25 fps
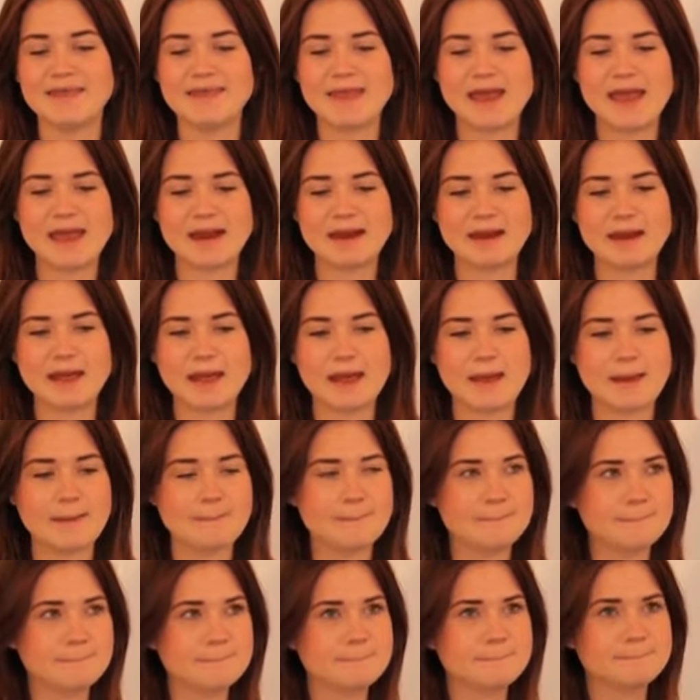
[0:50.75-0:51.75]
and then,
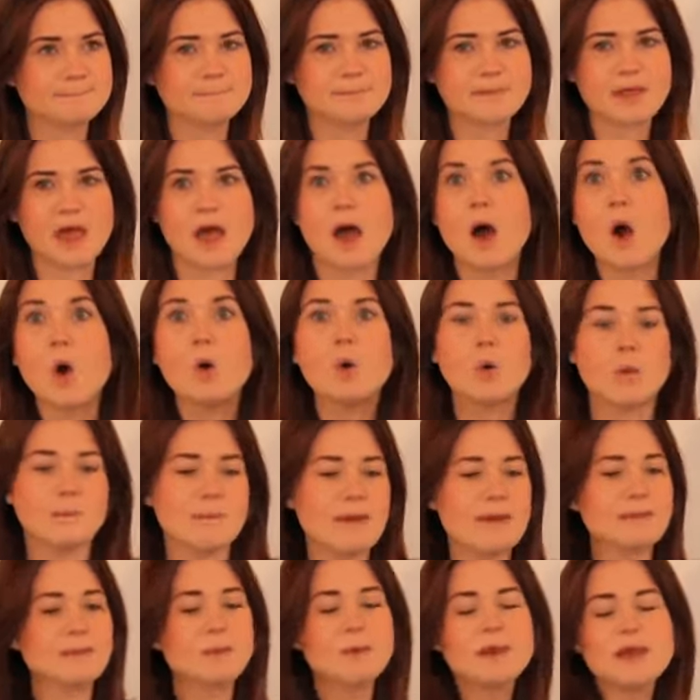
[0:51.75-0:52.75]
um, oh,
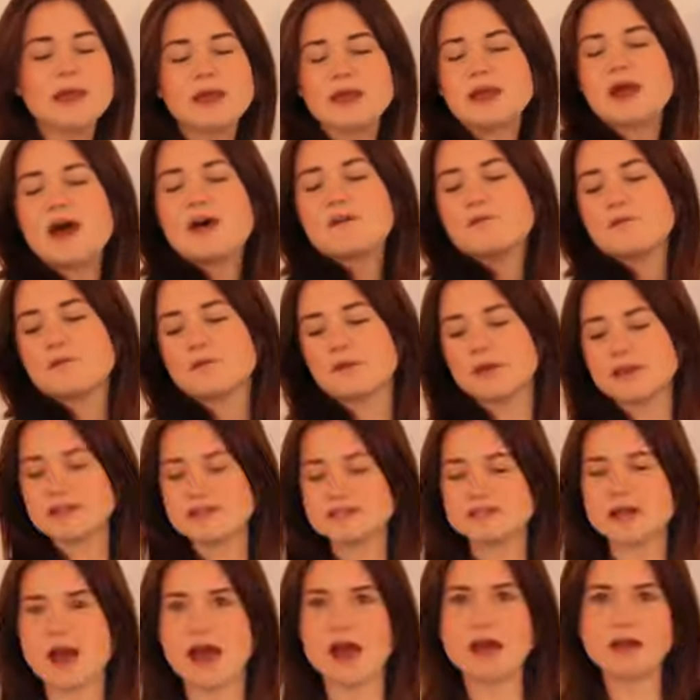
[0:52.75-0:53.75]
maybe we could uh,
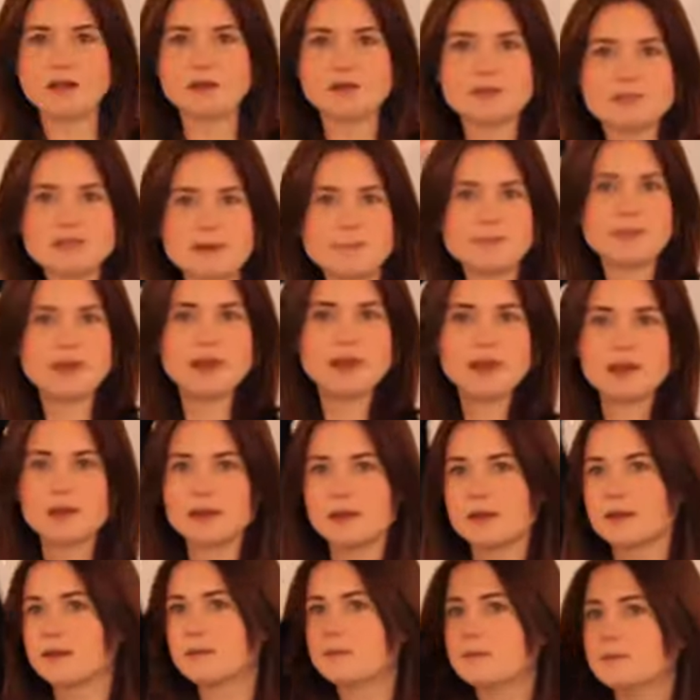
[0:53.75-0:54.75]
freestyle or something.
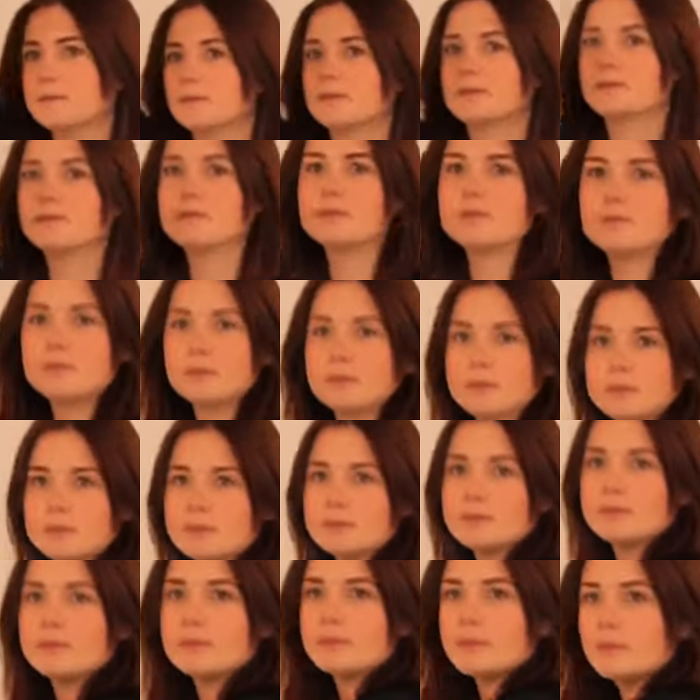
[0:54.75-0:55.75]
Ah, I thought you said you
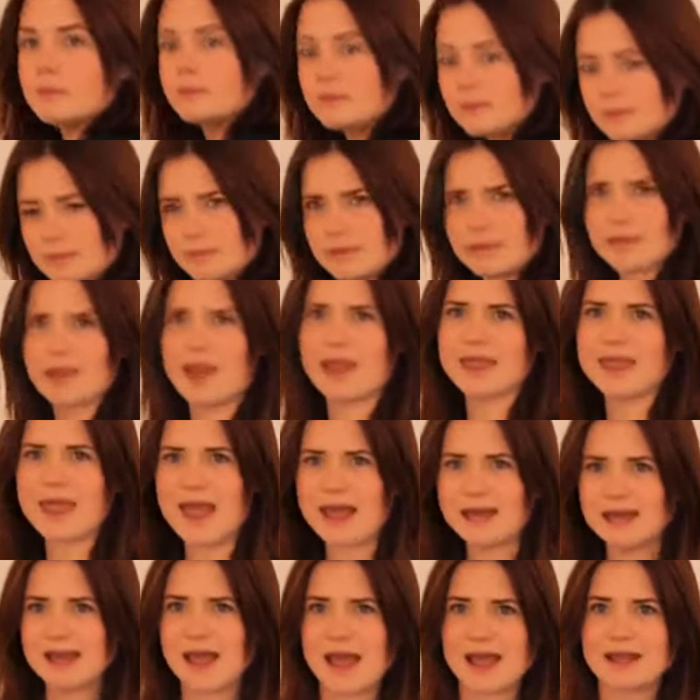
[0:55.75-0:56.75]
could dance. I
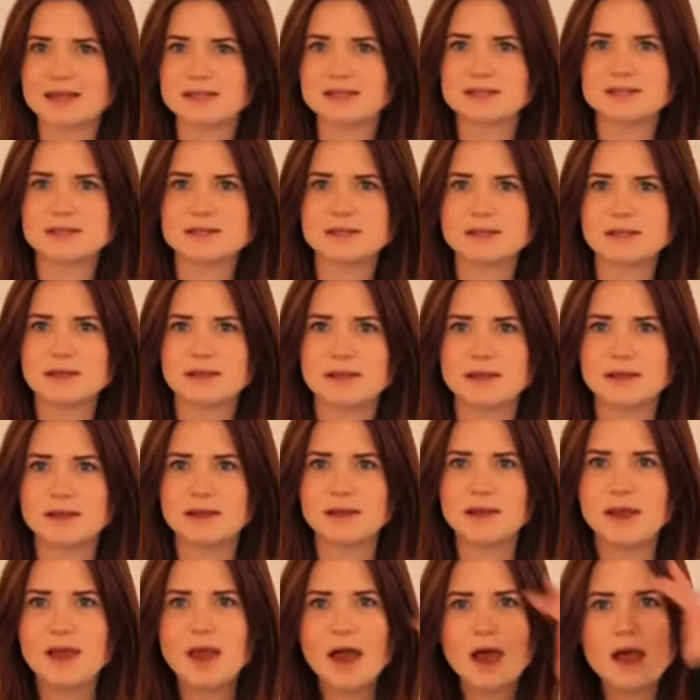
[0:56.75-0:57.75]
can
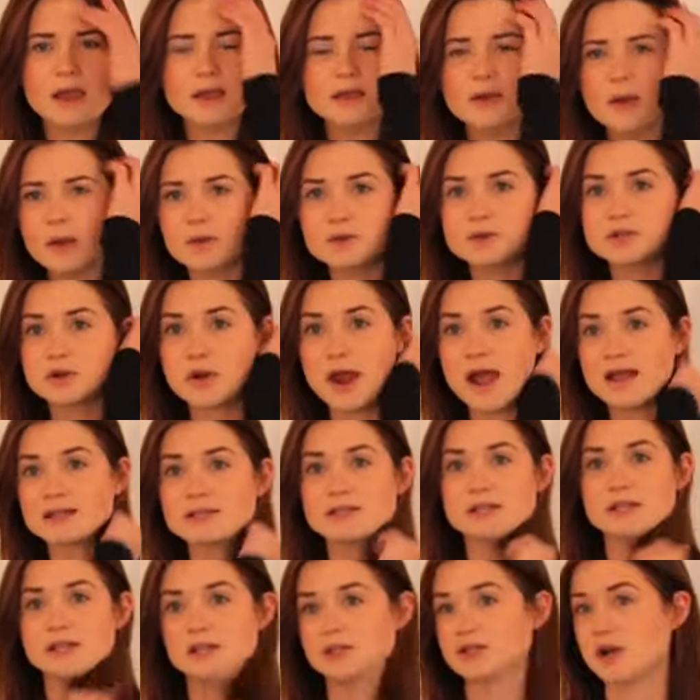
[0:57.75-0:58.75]
I, uh, you know, I was
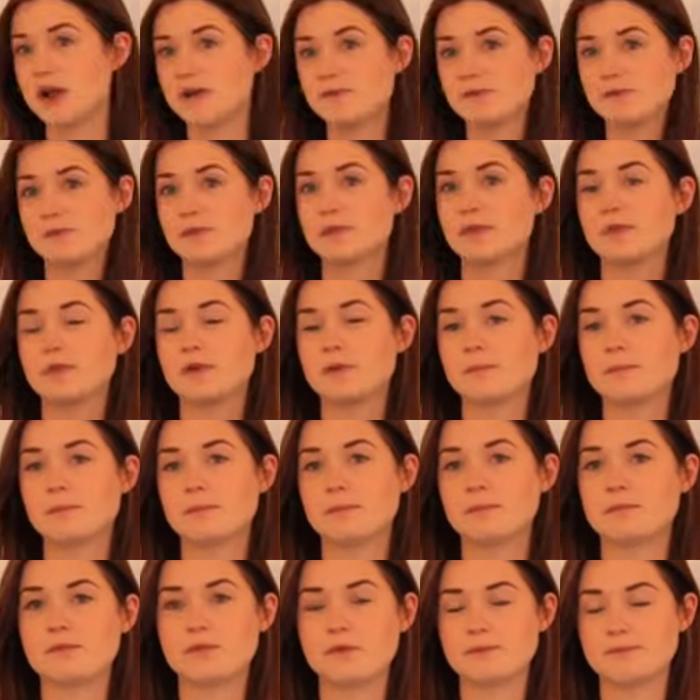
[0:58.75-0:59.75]
classically trained from the
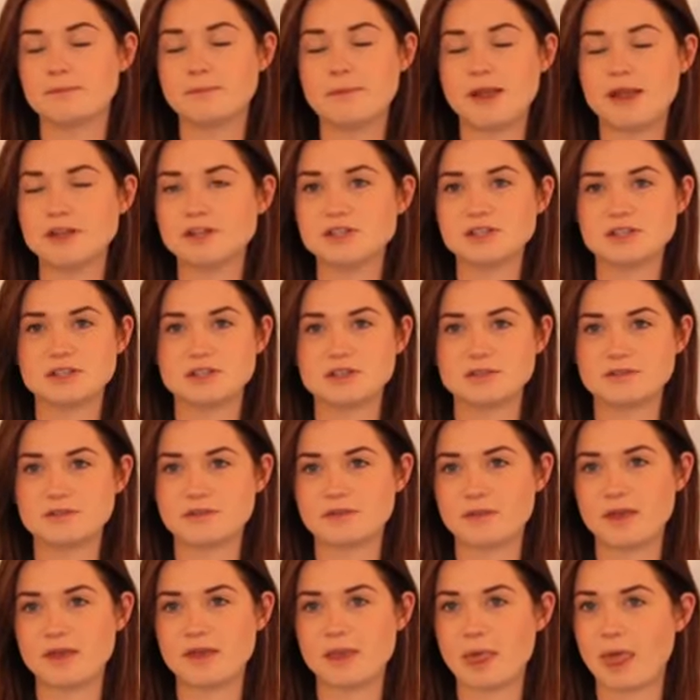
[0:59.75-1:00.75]
third, third majors to
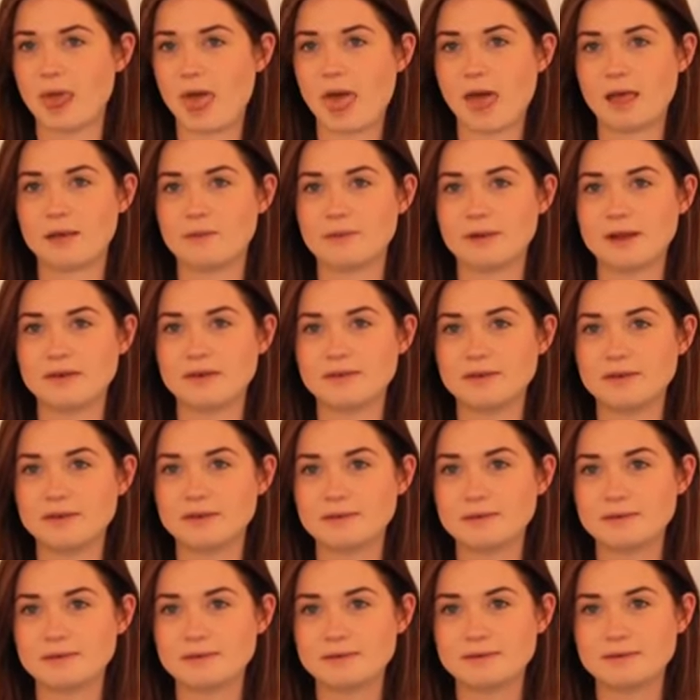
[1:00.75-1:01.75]
three. Blah,
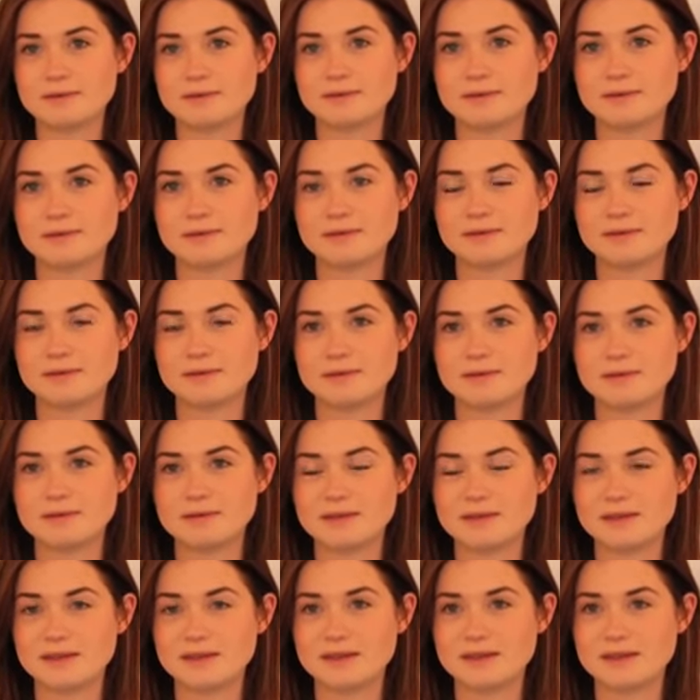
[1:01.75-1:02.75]
You're going
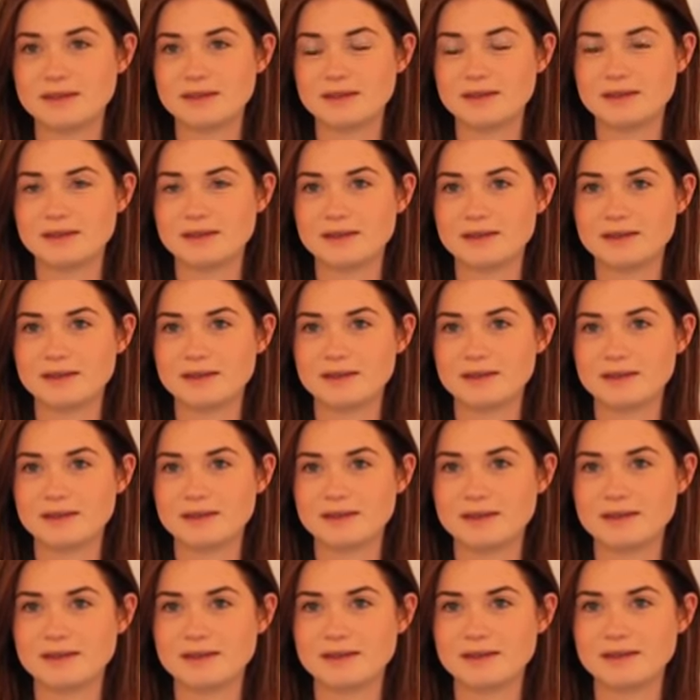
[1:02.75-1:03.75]
to embarrass me in front
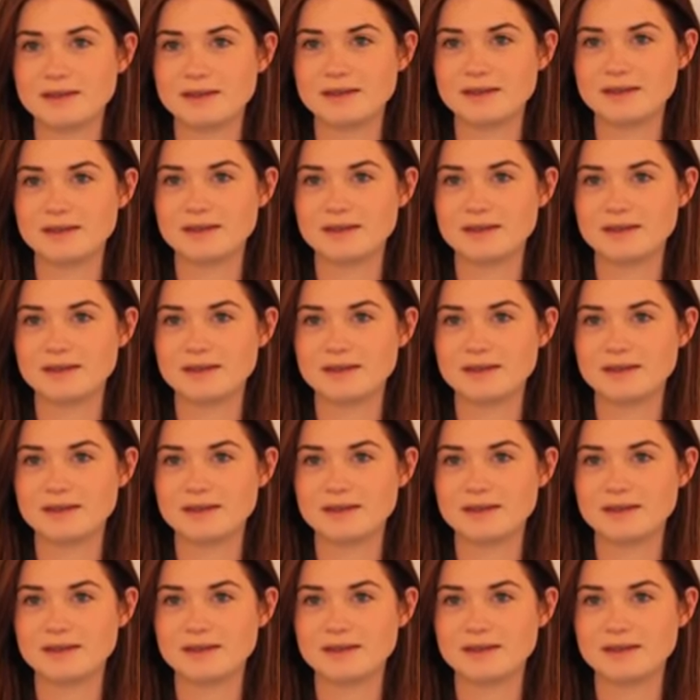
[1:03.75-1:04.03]
of all your